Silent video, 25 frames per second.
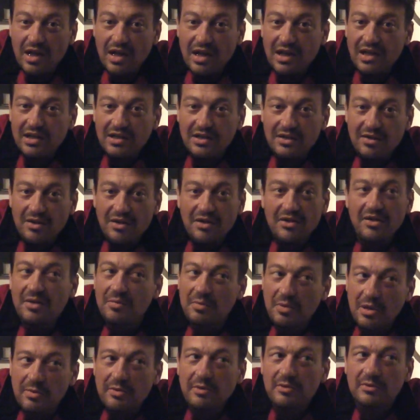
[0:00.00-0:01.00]
and you know, I
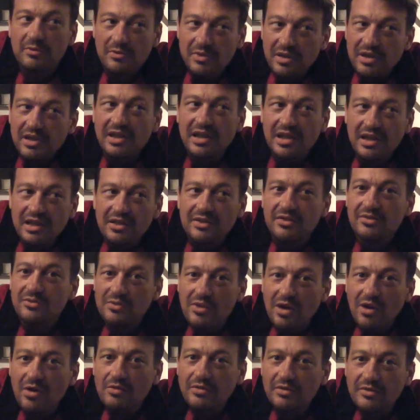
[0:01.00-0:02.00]
think people will really get into the
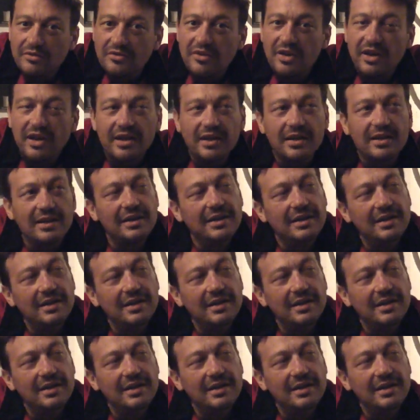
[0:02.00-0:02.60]
role of that.